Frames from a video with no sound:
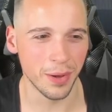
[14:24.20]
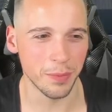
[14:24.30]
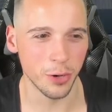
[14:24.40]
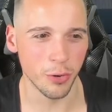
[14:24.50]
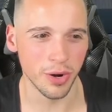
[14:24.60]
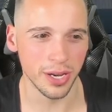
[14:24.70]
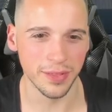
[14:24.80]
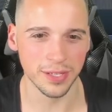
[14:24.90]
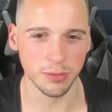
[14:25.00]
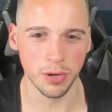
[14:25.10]
happening already
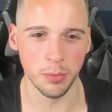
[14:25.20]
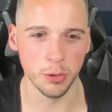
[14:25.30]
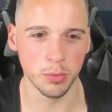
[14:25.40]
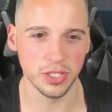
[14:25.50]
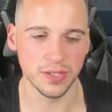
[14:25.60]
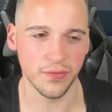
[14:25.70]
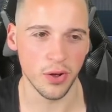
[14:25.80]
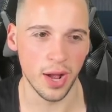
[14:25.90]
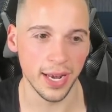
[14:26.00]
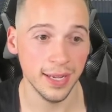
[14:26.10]
in this rebuild, which is
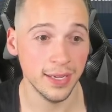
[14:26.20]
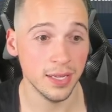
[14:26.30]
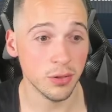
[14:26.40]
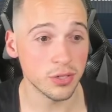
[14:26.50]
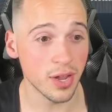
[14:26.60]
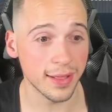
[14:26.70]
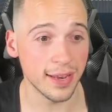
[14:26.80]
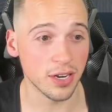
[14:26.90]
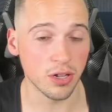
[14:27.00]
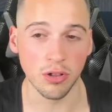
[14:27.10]
fine. Looks like
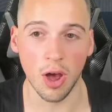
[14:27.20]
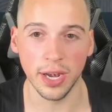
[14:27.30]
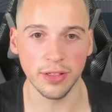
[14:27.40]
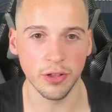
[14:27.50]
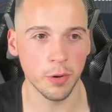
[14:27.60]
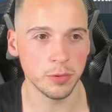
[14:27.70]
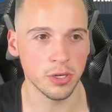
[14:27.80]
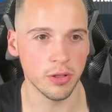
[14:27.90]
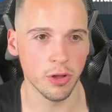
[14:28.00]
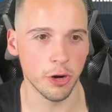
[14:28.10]
they're declining the
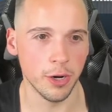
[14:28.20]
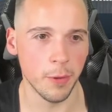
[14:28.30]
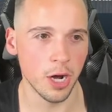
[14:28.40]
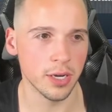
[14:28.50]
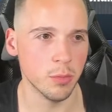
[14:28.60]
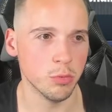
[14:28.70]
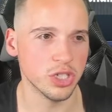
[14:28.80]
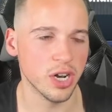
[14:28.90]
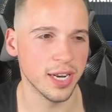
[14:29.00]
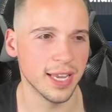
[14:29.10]
option on Lauri Markkanen,
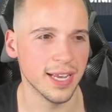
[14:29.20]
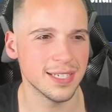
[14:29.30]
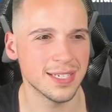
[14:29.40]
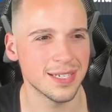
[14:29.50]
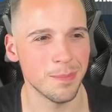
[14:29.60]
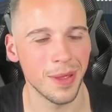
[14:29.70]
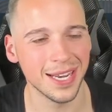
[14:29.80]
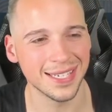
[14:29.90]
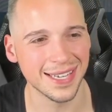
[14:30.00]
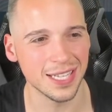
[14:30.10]
which I guess
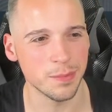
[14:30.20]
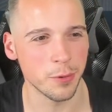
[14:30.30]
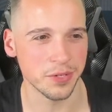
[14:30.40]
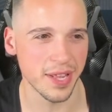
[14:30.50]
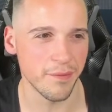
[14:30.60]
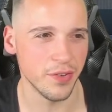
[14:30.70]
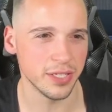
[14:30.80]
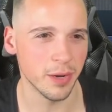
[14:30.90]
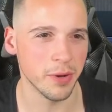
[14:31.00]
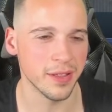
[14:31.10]
makes sense because they have
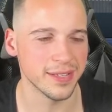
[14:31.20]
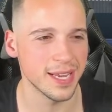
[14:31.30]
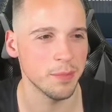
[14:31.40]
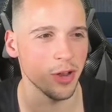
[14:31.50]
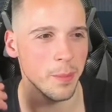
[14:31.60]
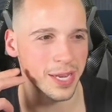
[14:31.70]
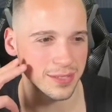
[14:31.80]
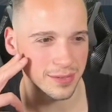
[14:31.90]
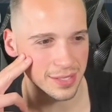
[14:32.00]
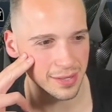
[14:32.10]
Victor. But at the same time,
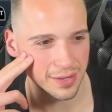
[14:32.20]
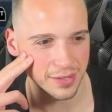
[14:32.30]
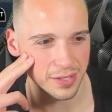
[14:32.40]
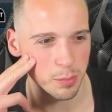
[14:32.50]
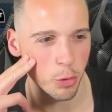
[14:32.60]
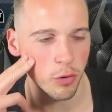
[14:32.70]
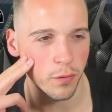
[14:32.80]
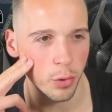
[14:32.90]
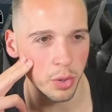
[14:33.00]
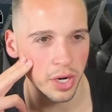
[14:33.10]
he's listed as a small
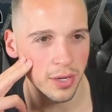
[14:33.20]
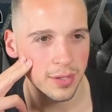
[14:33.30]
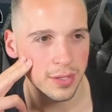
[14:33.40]
forward.